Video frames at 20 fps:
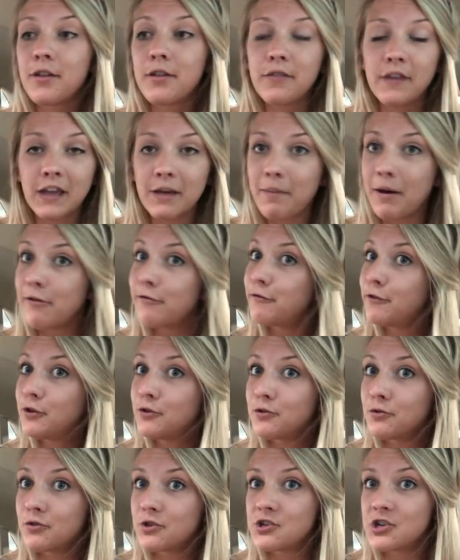think about
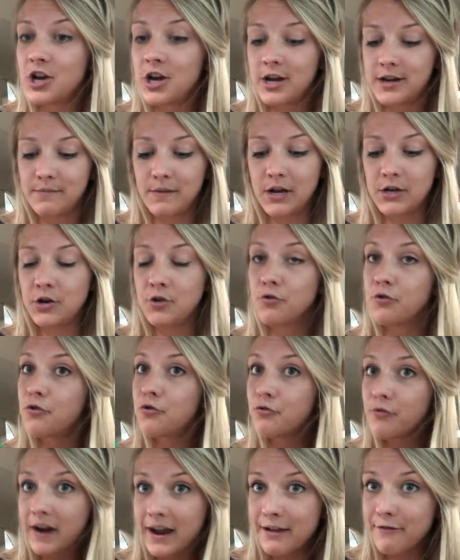food all the time, I don't
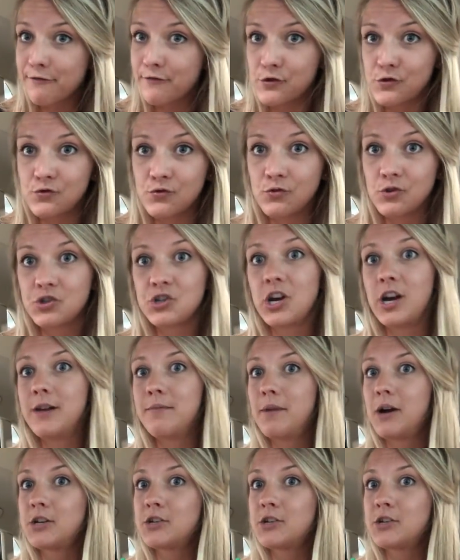crave food all the time,